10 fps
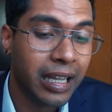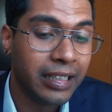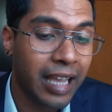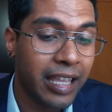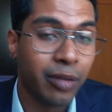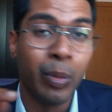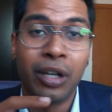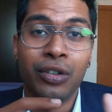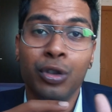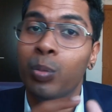it's either
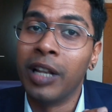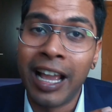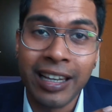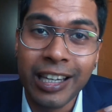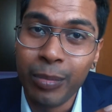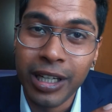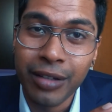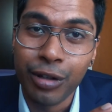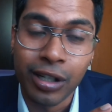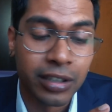because you blindly
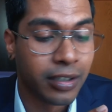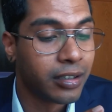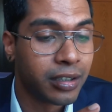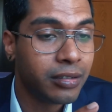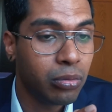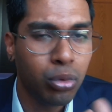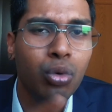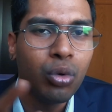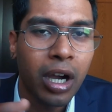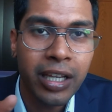believe your consultants,
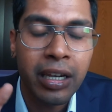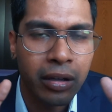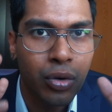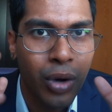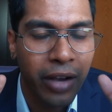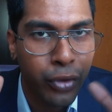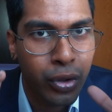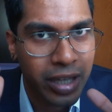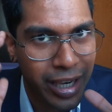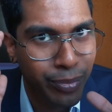who, again, you have to
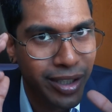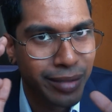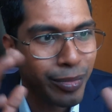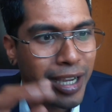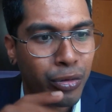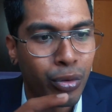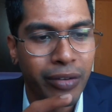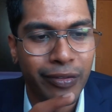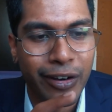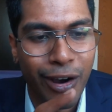keep this in mind, who
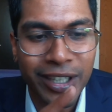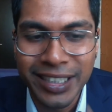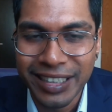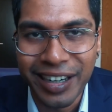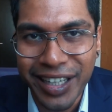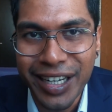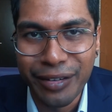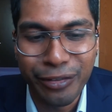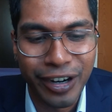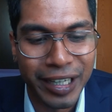have not studied
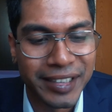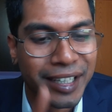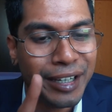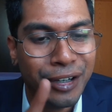in France,